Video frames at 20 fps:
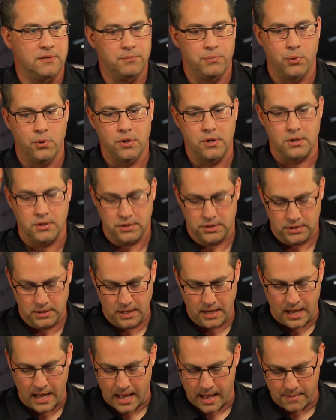of
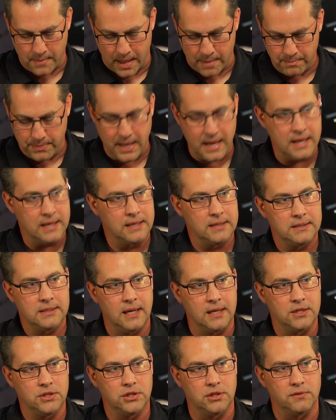Borders. I'm, I'm paying
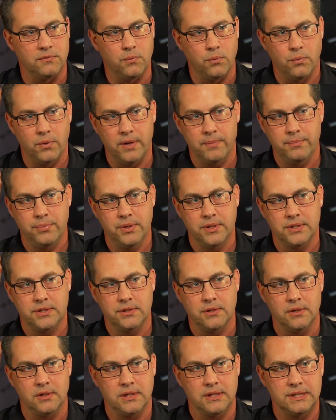attention of what put
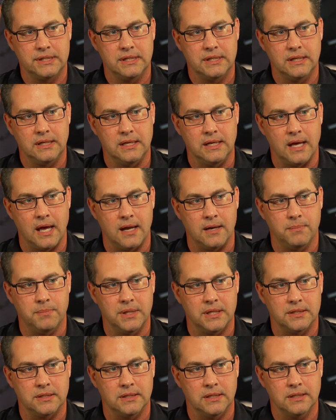Circuit City out of
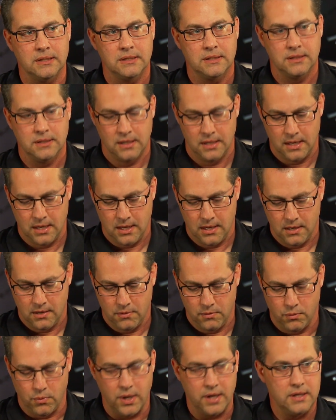business.
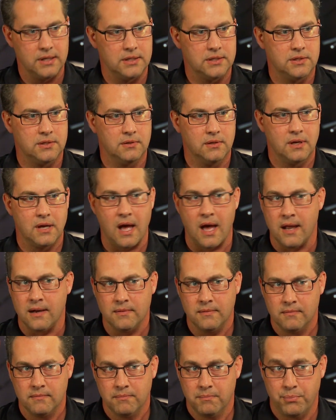What has
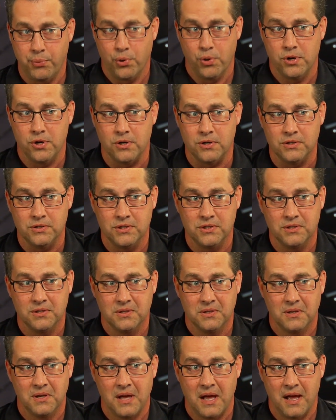got Borders
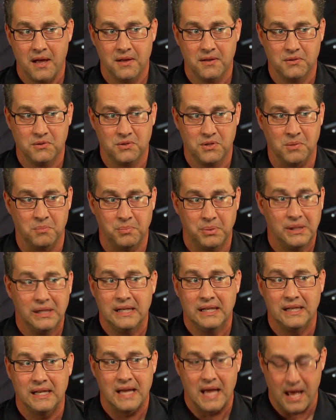
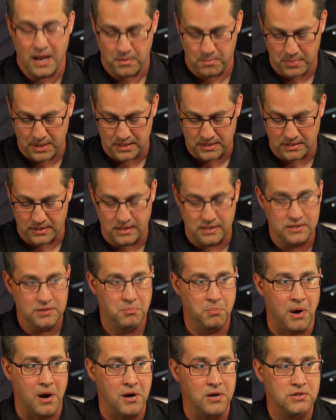completely out of business,
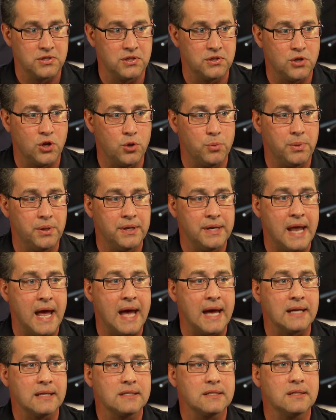yeah. Barnes and Noble
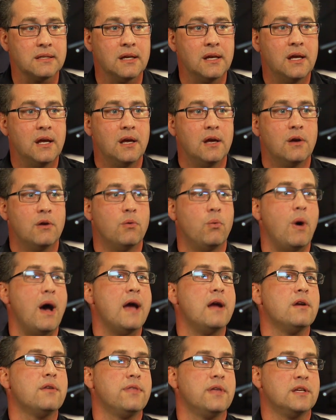next. Yeah.
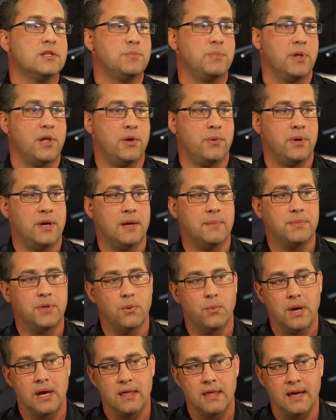Why are things blowing up
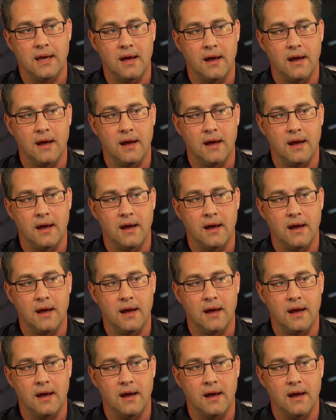the way they